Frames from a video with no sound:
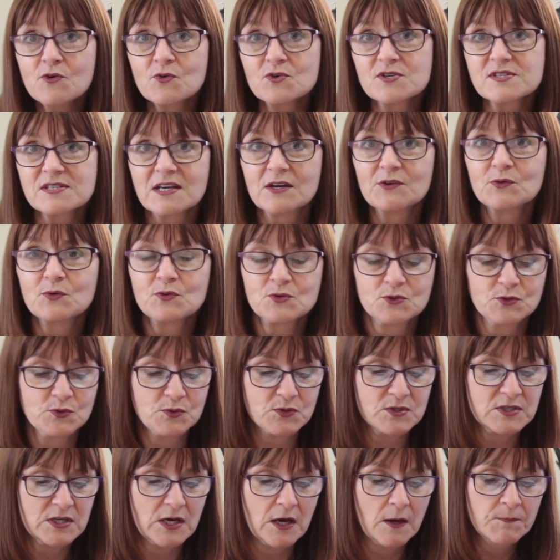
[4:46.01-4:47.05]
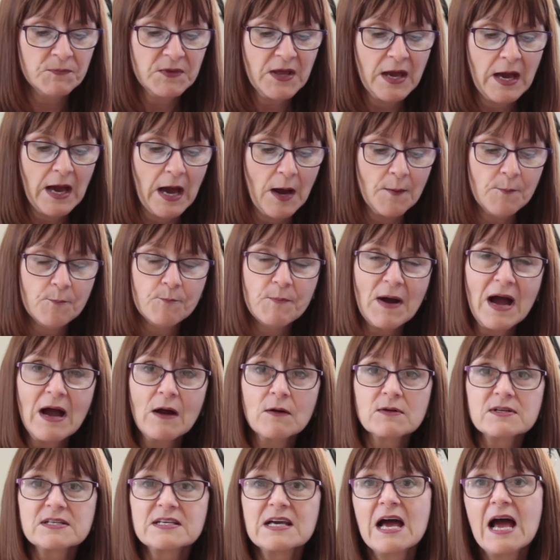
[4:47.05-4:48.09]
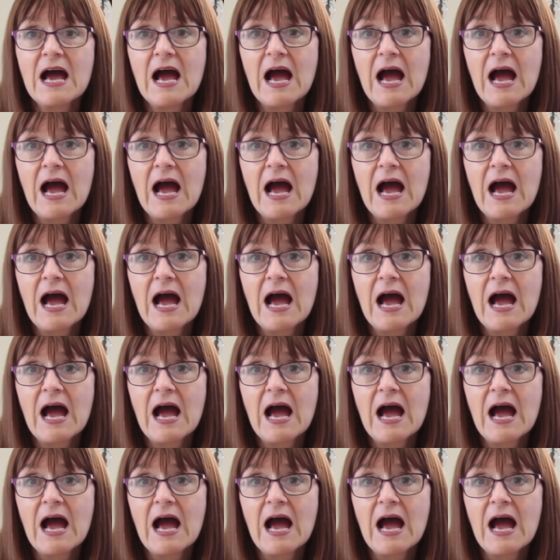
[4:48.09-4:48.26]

your son or daughter about